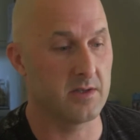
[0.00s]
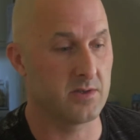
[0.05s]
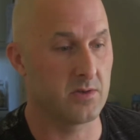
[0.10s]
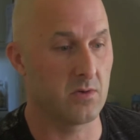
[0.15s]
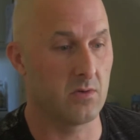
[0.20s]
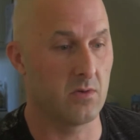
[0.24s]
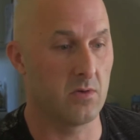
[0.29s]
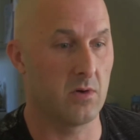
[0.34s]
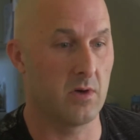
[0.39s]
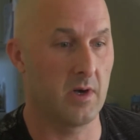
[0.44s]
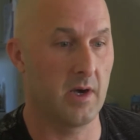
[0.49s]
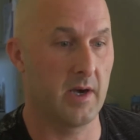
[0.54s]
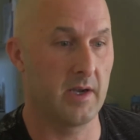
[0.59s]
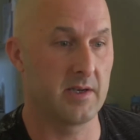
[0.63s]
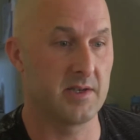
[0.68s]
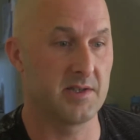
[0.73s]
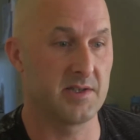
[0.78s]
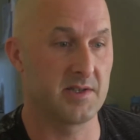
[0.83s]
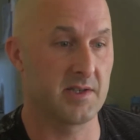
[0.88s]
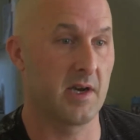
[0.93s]
So I
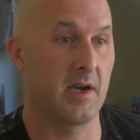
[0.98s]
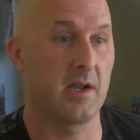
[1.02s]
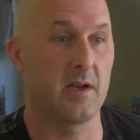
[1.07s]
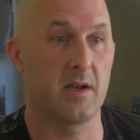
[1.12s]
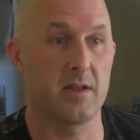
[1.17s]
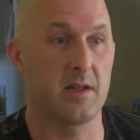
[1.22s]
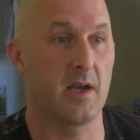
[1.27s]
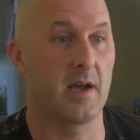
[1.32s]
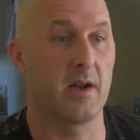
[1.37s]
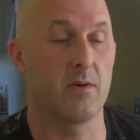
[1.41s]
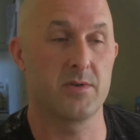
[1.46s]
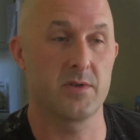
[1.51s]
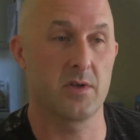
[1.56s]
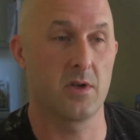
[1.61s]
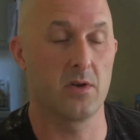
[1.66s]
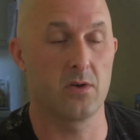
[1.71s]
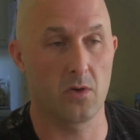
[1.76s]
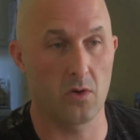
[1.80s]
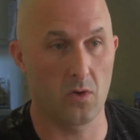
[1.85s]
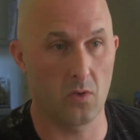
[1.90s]
decided that I was
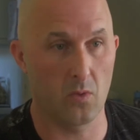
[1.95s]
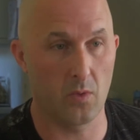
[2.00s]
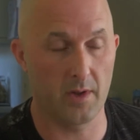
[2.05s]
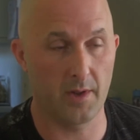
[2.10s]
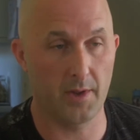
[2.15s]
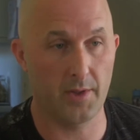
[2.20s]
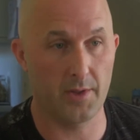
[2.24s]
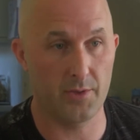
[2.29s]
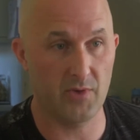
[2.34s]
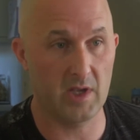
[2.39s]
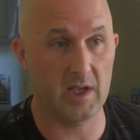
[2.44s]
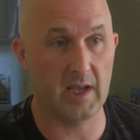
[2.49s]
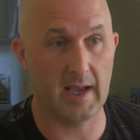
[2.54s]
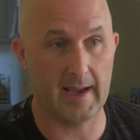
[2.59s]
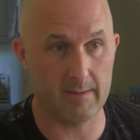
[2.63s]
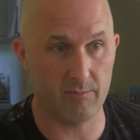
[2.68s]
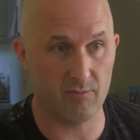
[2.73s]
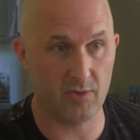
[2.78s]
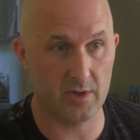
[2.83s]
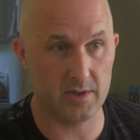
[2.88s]
going to go with 3
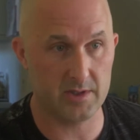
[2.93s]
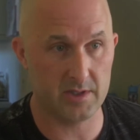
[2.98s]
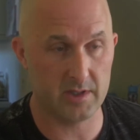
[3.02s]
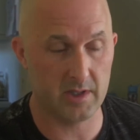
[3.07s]
cameras.